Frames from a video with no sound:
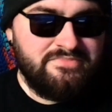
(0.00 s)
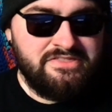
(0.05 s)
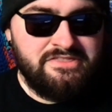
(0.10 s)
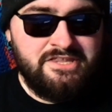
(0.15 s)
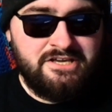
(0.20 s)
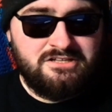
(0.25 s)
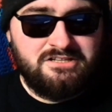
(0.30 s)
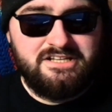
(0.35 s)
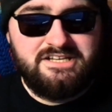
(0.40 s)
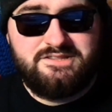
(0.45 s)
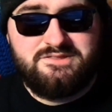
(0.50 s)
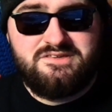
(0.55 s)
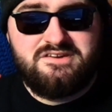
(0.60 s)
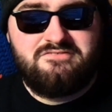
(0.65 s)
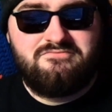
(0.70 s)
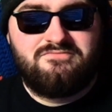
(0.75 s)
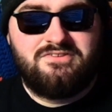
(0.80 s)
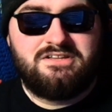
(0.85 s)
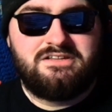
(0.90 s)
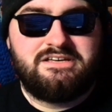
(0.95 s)
The
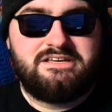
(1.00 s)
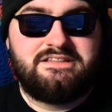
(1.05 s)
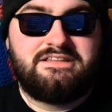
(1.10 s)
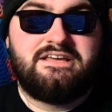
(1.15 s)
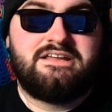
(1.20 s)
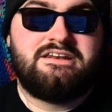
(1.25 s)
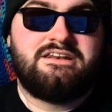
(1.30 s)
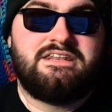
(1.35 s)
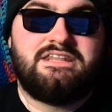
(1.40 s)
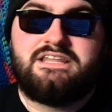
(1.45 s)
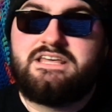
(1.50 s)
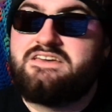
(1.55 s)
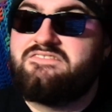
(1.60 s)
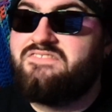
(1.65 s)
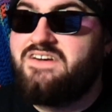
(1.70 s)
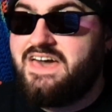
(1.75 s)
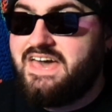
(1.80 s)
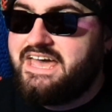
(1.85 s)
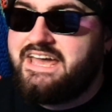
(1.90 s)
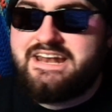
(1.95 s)
cleansing really didn't leave
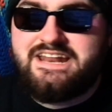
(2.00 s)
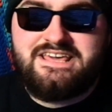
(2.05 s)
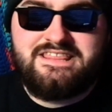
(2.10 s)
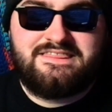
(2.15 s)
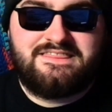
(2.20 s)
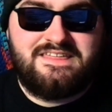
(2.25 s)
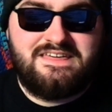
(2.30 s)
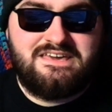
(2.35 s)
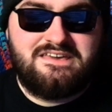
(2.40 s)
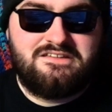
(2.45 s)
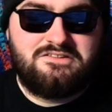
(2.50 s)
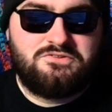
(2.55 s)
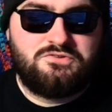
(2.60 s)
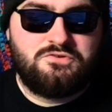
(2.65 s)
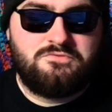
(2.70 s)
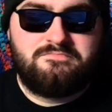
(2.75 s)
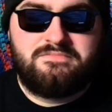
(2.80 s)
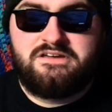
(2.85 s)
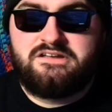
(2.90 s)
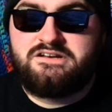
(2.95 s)
anything to
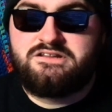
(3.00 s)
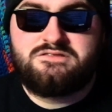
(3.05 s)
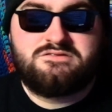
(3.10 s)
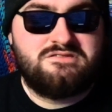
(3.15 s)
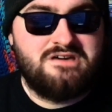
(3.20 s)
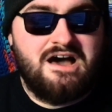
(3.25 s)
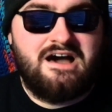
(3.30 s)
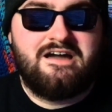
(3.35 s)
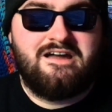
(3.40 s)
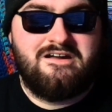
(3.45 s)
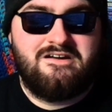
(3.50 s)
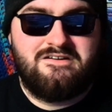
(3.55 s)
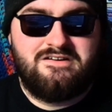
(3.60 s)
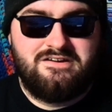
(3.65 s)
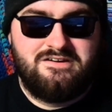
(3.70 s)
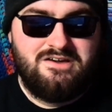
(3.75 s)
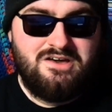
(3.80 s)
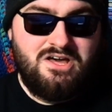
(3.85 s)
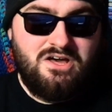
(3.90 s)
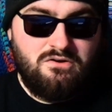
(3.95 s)
be desired
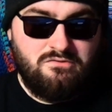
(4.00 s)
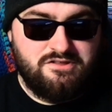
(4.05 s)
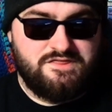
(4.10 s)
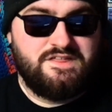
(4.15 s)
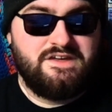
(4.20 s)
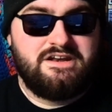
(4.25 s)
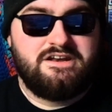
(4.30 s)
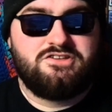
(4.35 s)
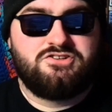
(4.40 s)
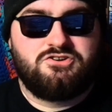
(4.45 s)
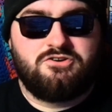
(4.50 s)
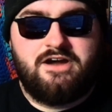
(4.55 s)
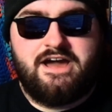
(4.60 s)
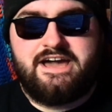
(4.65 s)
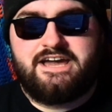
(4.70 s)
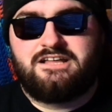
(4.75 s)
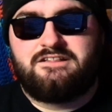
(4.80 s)
within the track.